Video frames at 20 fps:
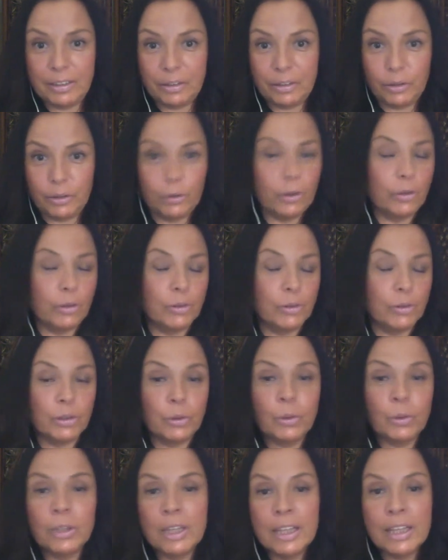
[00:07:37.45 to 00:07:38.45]
you know, so
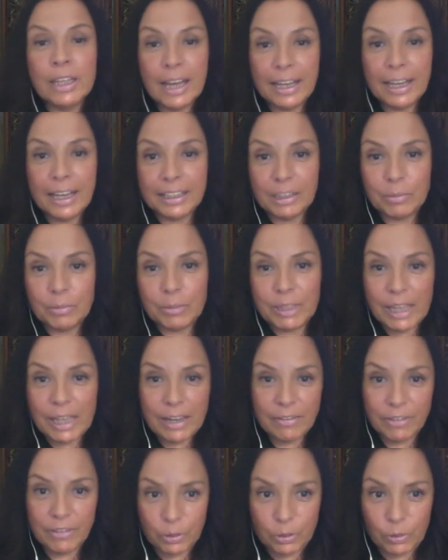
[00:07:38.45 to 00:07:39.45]
I can be
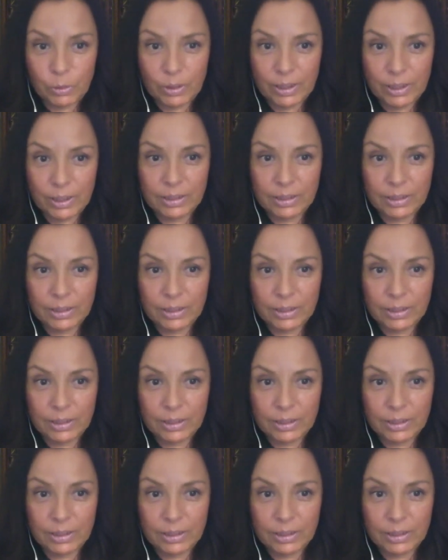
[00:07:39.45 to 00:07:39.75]
everywhere.